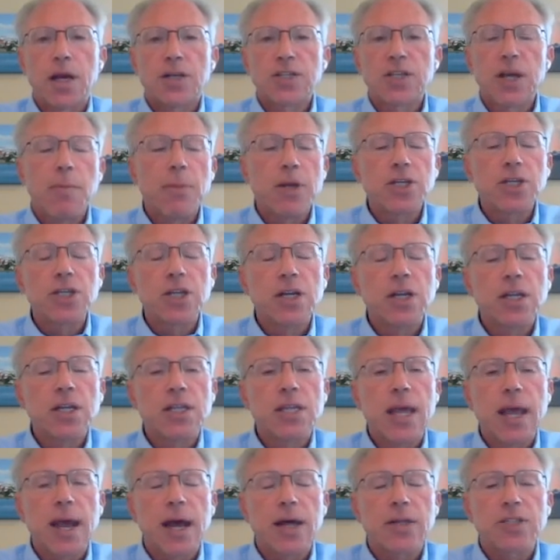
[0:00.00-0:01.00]
As I mentioned
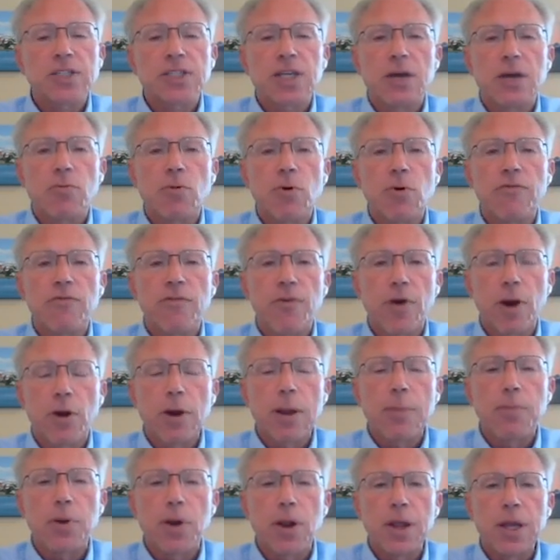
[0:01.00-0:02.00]
at the outset, we're
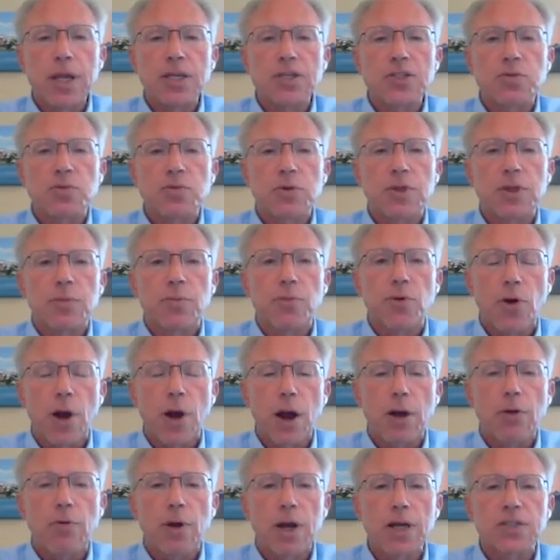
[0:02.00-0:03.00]
very pleased with the
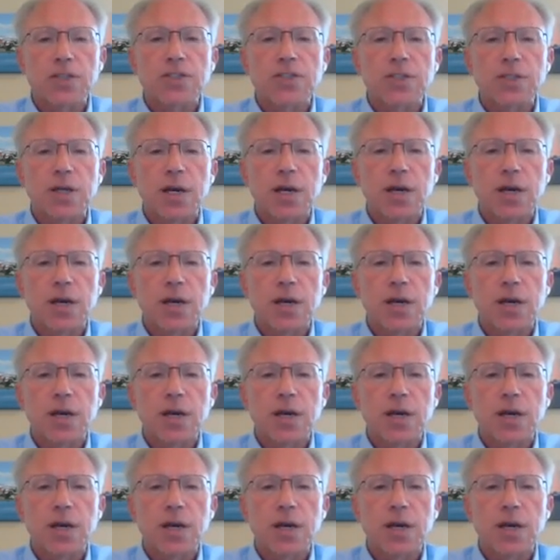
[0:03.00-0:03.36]
progress